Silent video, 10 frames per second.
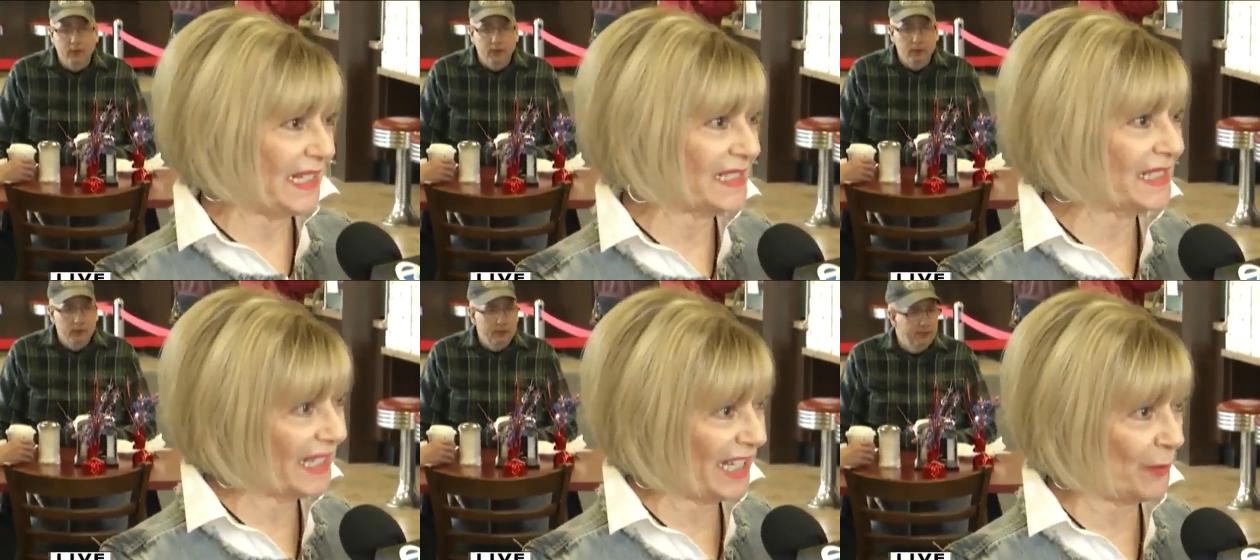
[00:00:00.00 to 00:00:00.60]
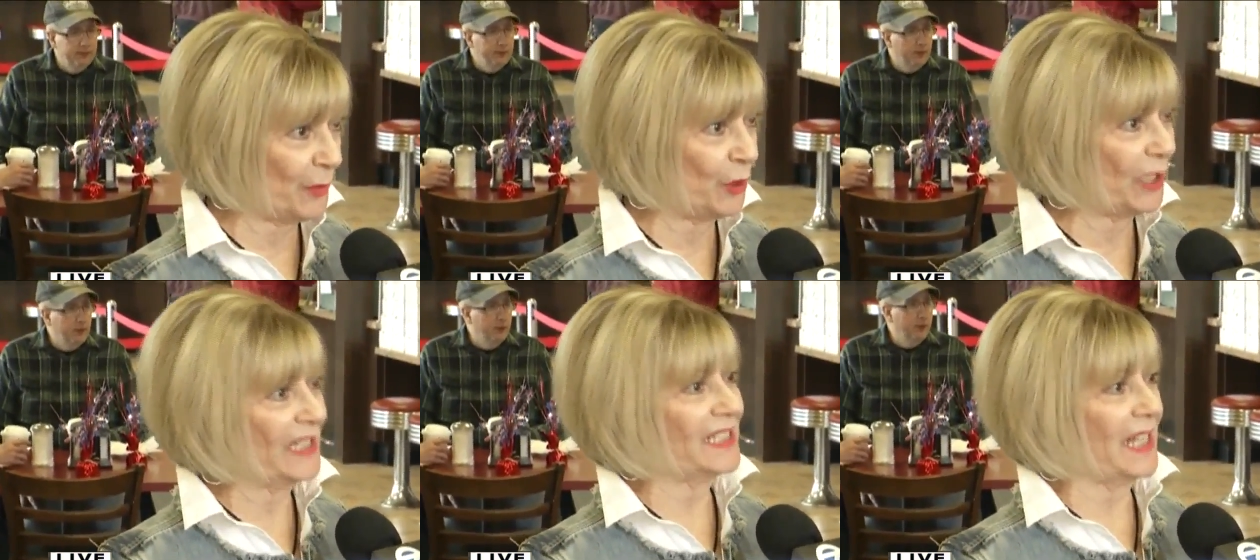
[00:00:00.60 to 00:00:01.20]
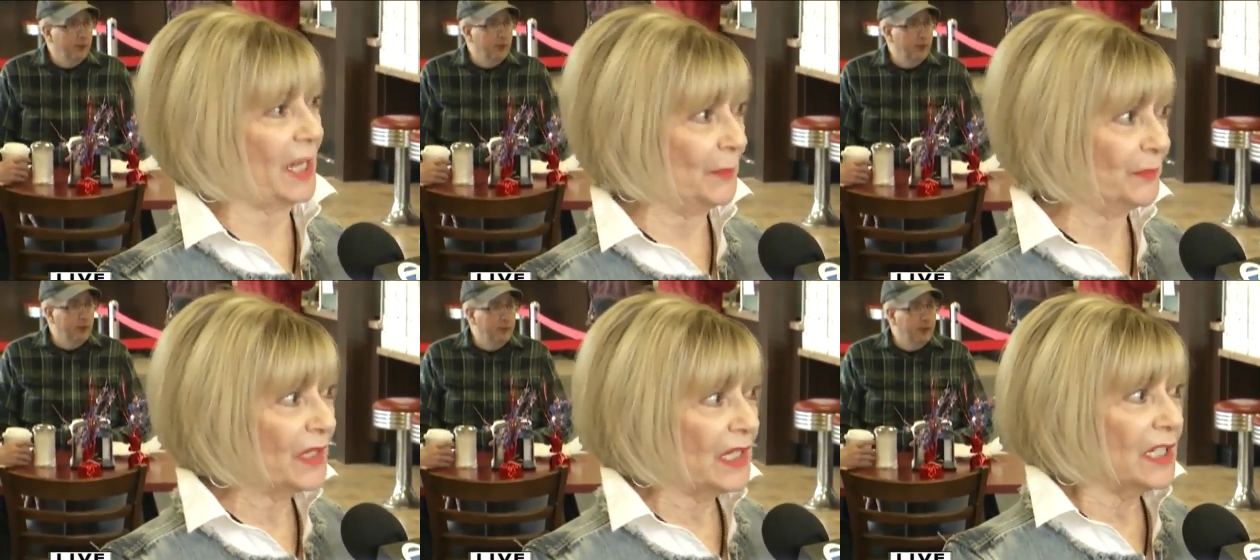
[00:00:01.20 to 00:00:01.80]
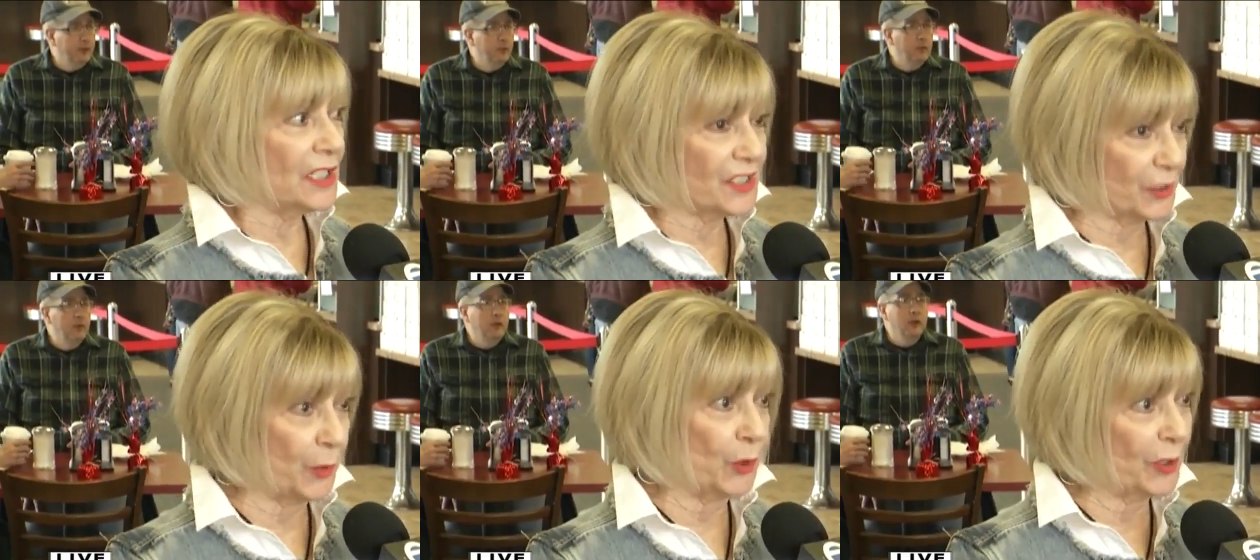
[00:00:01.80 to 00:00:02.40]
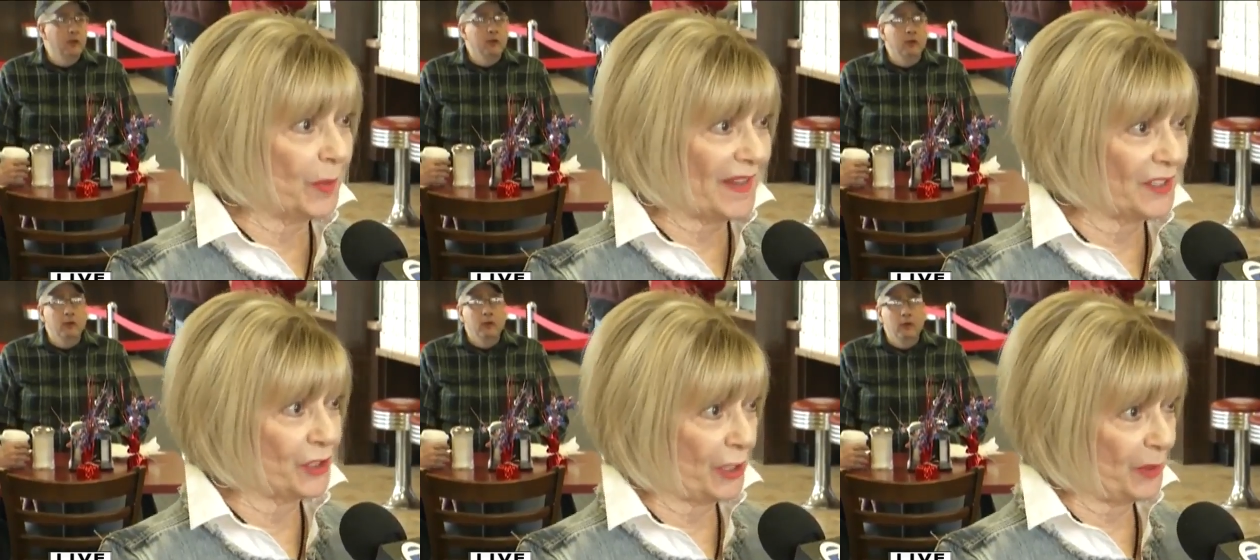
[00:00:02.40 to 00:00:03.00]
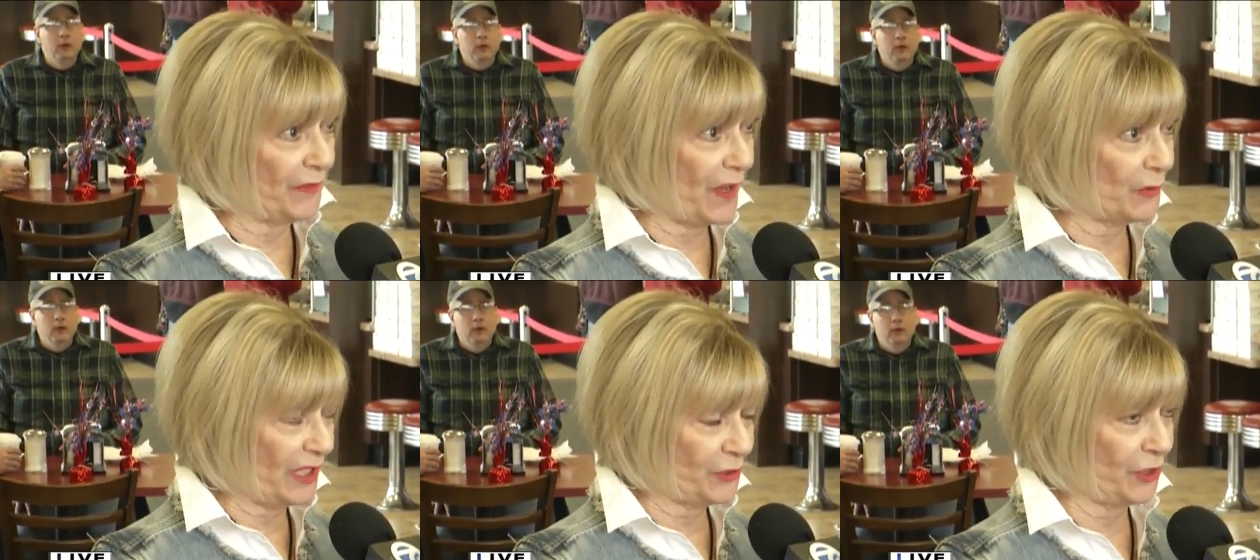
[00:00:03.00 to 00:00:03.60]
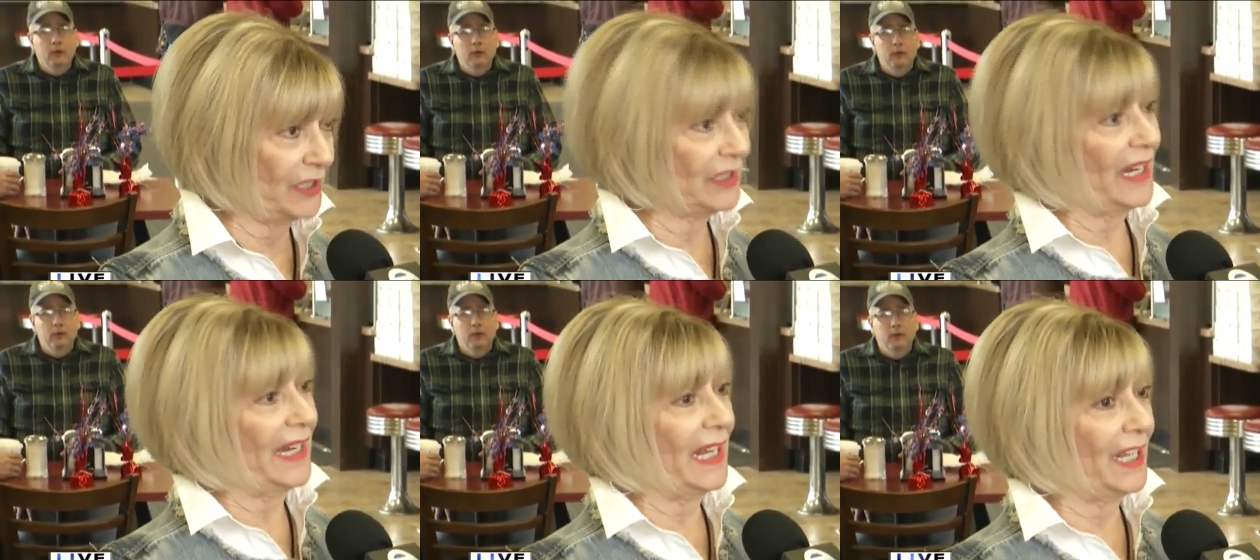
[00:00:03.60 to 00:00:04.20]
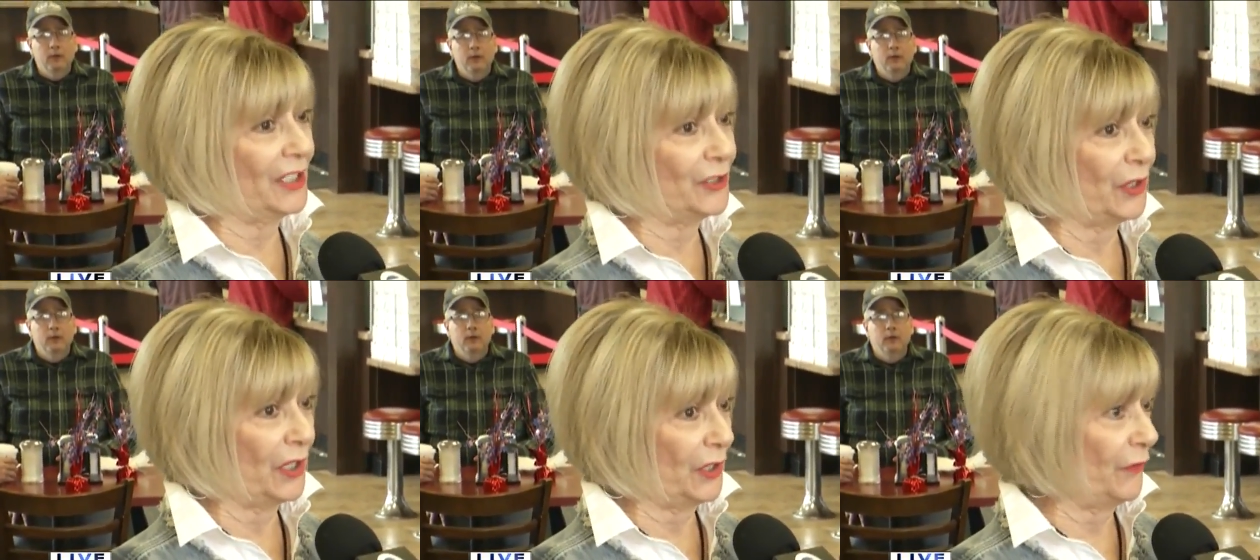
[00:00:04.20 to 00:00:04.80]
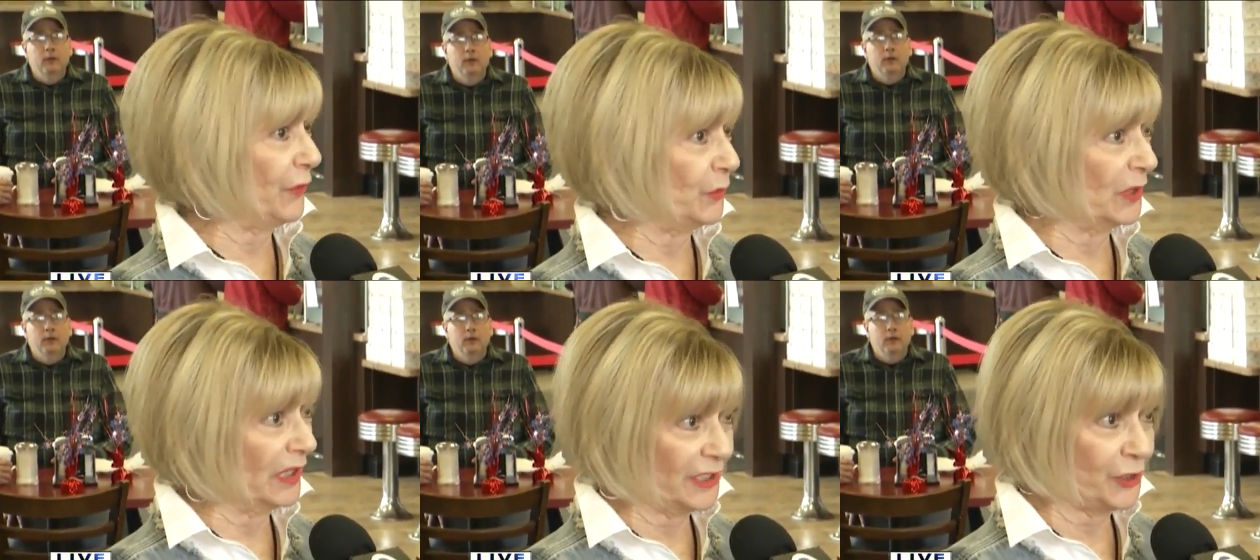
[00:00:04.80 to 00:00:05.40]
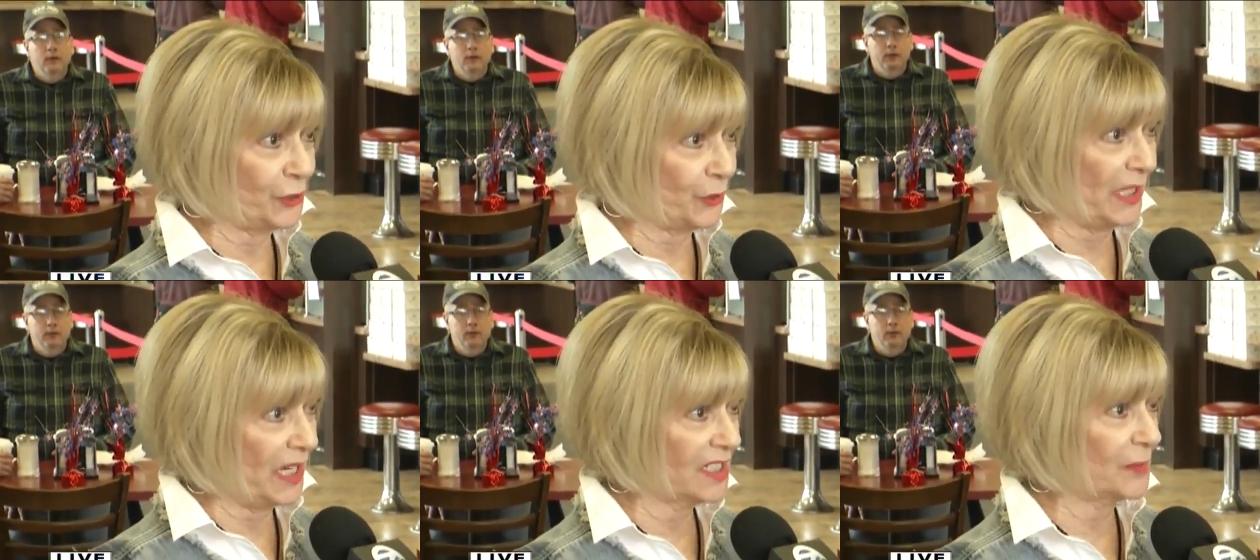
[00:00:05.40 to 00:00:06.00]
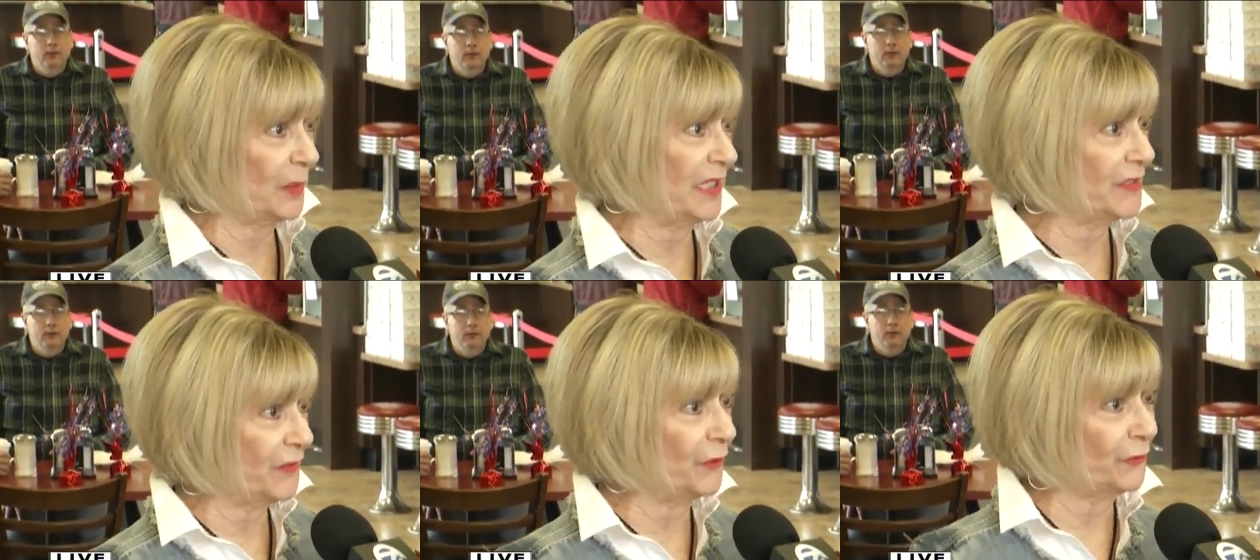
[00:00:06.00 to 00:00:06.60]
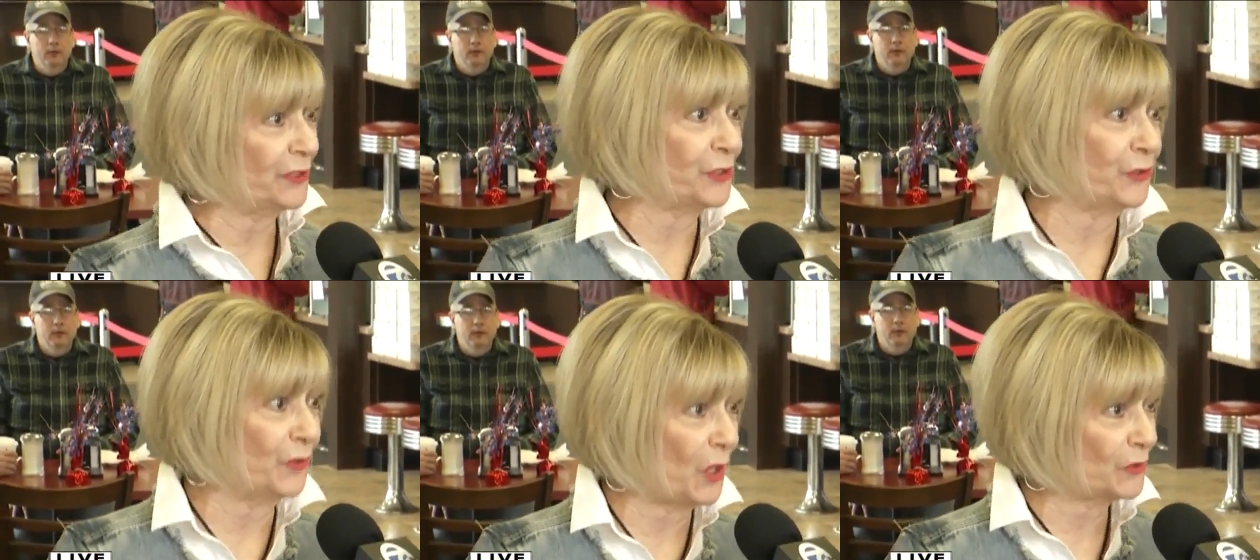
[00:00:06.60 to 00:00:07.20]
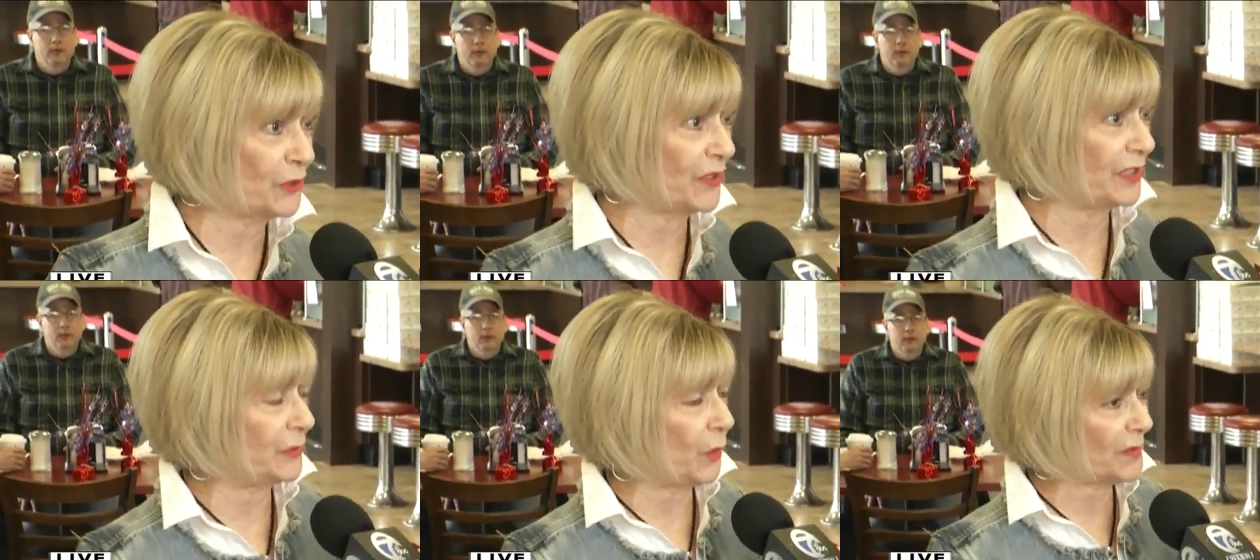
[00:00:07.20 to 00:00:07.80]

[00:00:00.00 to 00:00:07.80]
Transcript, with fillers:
Speaker 1: It's in Hamburg. It's um, supported by the J P Foundation, and if you would like to join us, please feel free to go to the